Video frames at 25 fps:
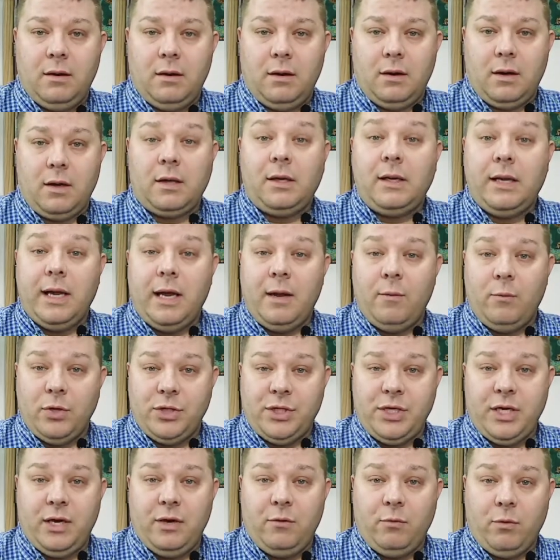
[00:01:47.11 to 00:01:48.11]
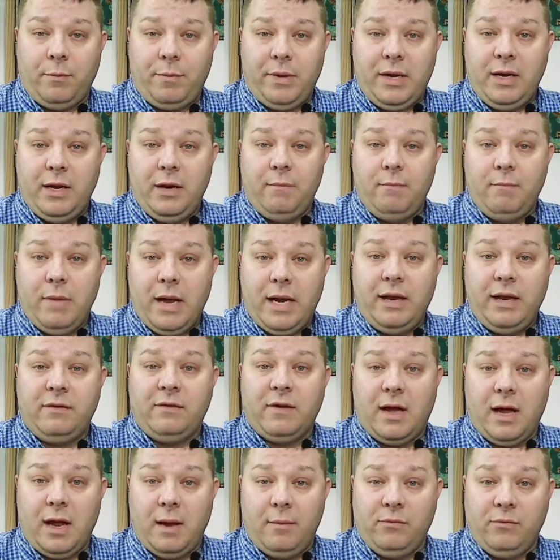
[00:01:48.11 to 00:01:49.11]
a claim which he had repeated many
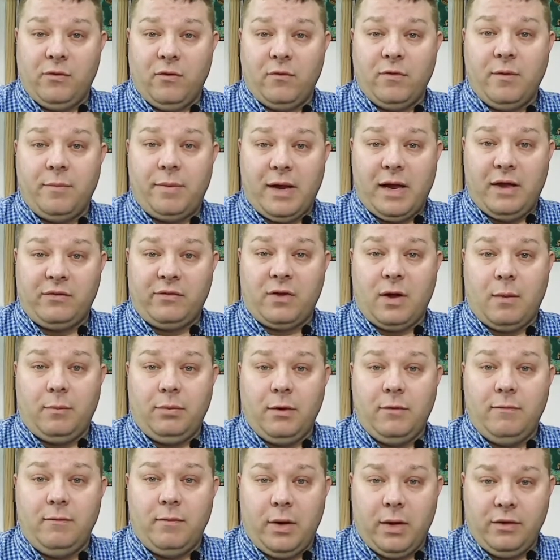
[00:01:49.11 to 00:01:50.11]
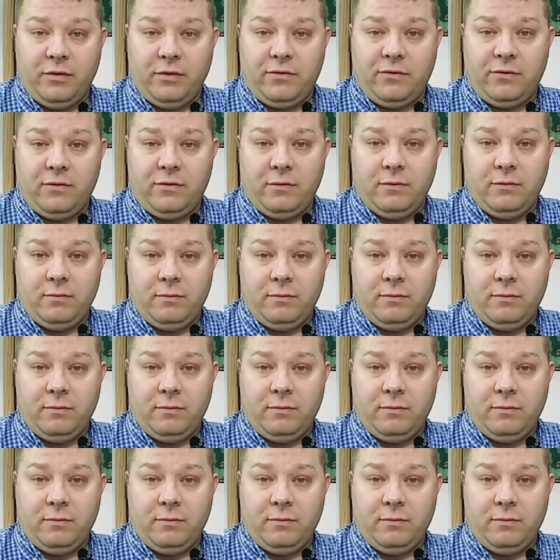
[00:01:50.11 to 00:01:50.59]
times over the past couple of months.